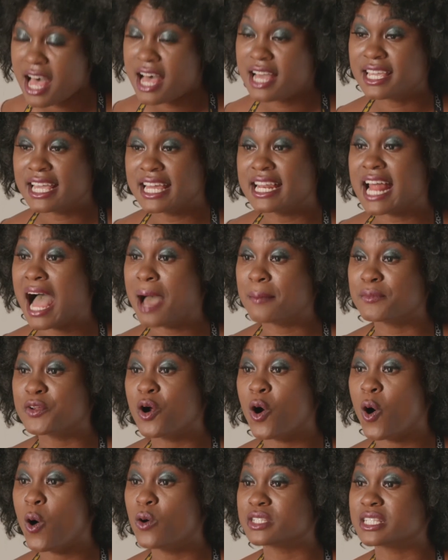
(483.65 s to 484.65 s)
Again, I'm your
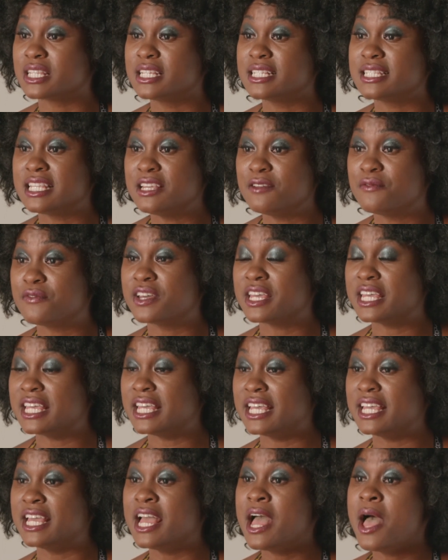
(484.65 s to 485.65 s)
host, Latifah E.